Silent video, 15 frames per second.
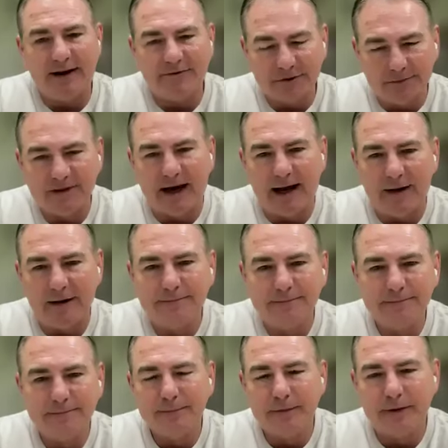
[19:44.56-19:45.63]
they got to have some
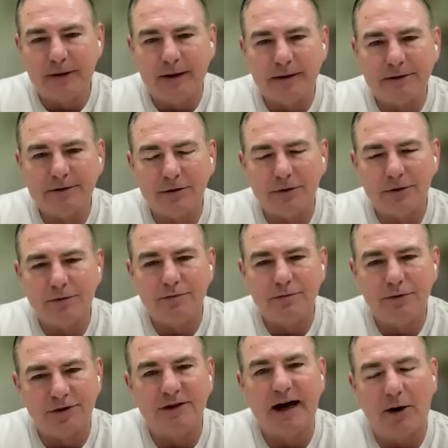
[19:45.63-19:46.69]
talent. Uh,
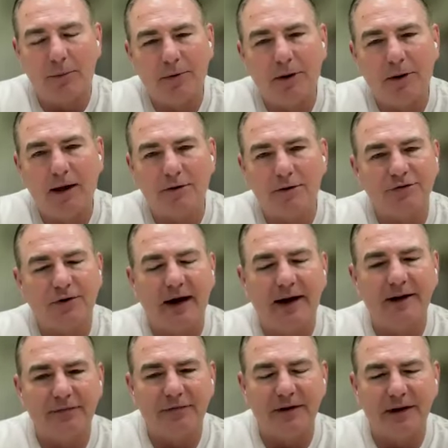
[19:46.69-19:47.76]
two, okay. your style play,
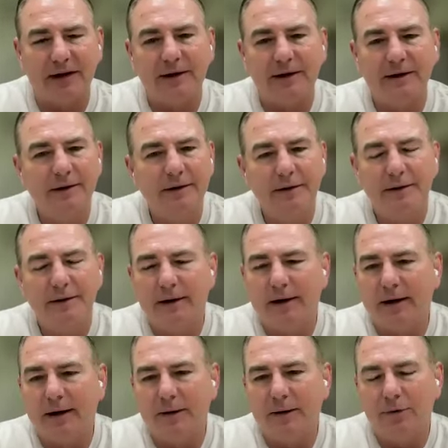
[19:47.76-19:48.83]
you're trying to fit it
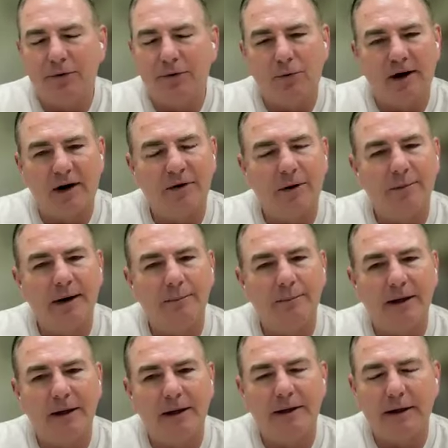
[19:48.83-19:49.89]
uh, with whatever it
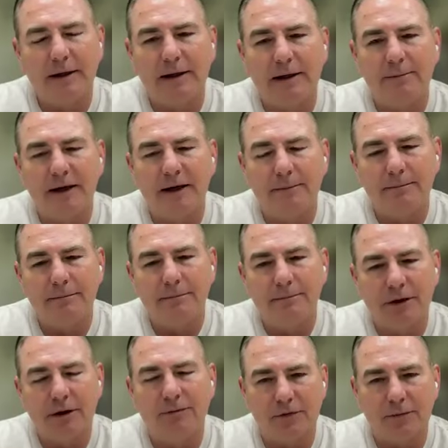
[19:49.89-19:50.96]
may be. Um,
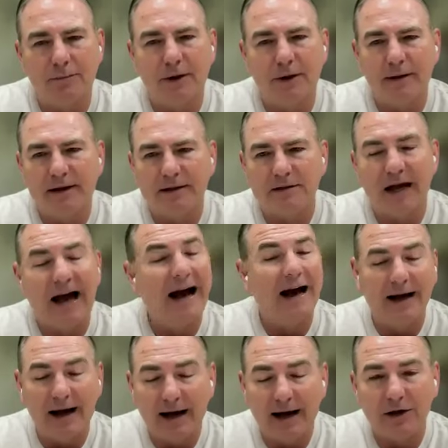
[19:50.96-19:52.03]
and, you know, for me,
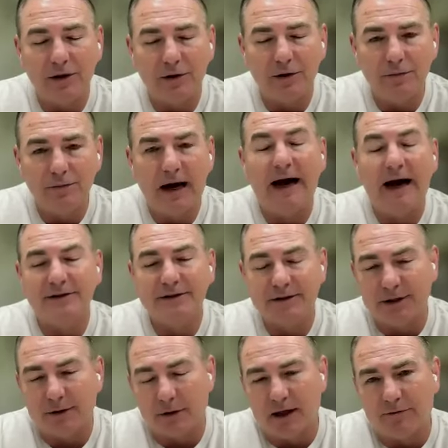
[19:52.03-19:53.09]
that's high IQ,
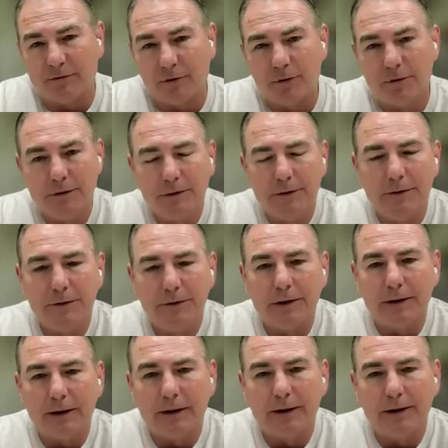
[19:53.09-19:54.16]
high skill level.
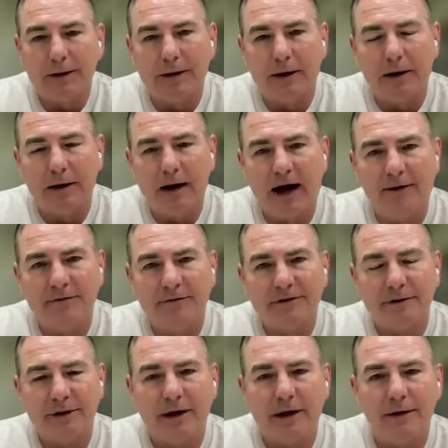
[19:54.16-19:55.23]
And uh,
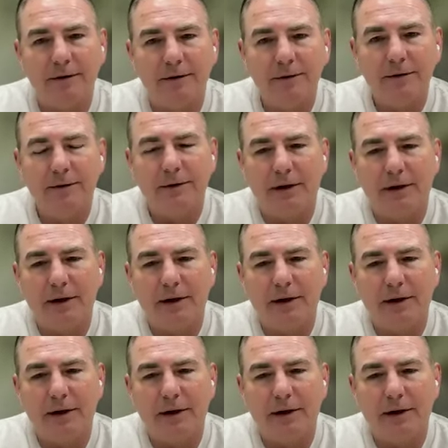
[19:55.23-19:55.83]
obviously, a, uh,